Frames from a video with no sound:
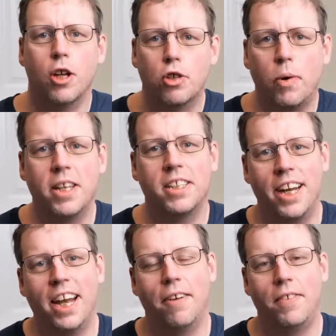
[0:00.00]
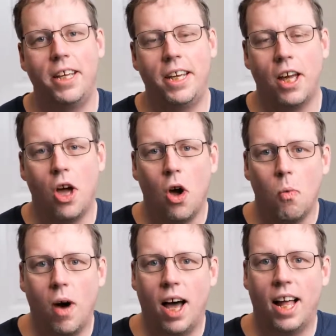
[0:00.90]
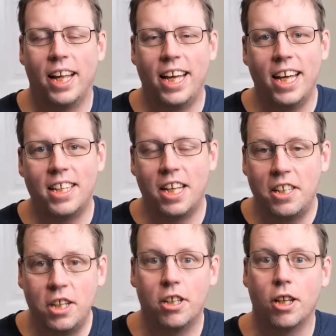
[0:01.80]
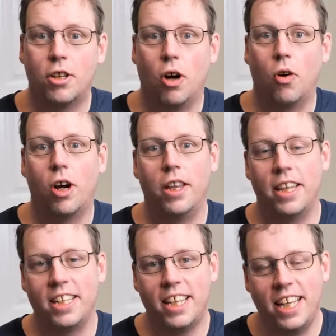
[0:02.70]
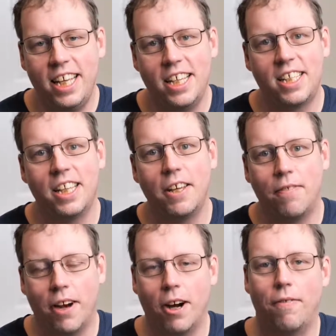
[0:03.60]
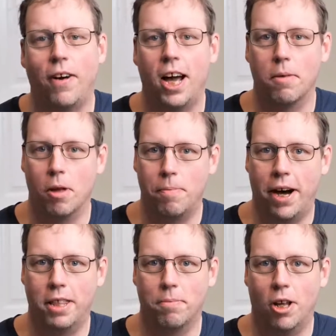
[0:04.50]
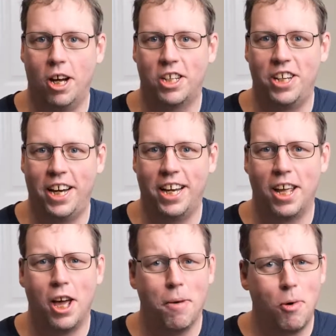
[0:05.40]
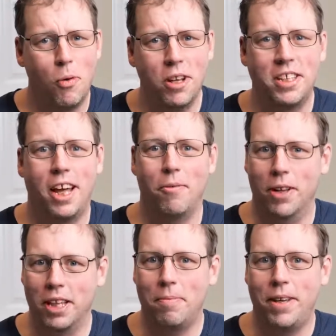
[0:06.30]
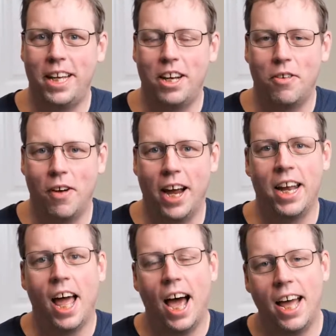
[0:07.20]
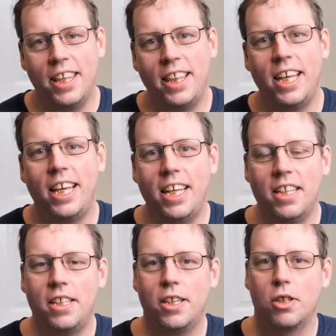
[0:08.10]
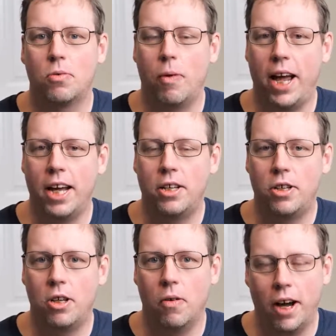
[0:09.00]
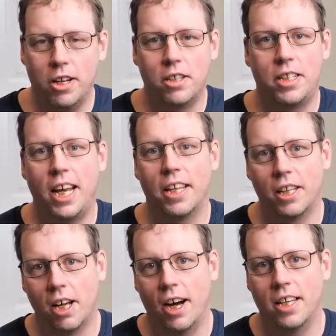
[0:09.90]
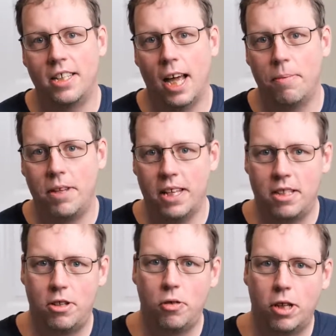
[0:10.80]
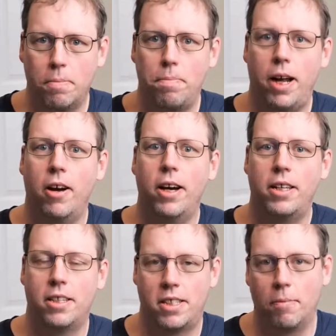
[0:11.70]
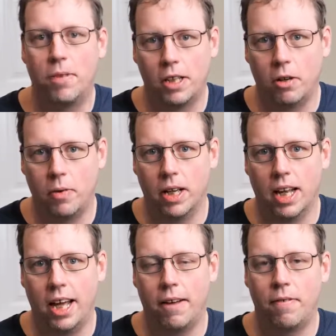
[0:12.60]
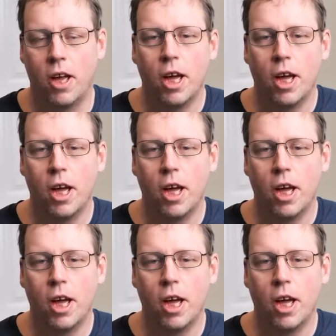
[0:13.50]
So what is an NFT? Well, it's a digital token that's easily verifiable by the blockchain. But what does that really mean, right? I think the easiest way to understand the concept is to compare it to something in real life.